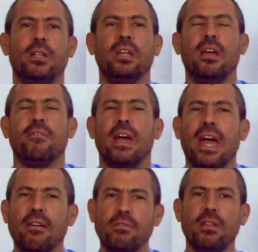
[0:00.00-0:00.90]
He gave
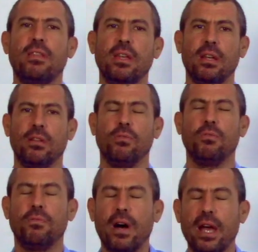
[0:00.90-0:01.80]
everything to
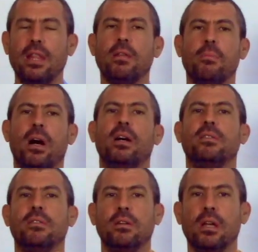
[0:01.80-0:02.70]
find a
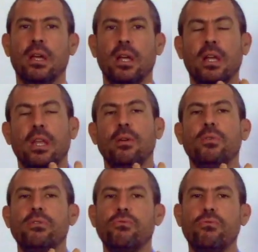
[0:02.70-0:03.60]
master. And he
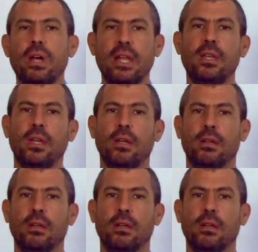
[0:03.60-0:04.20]
was ready.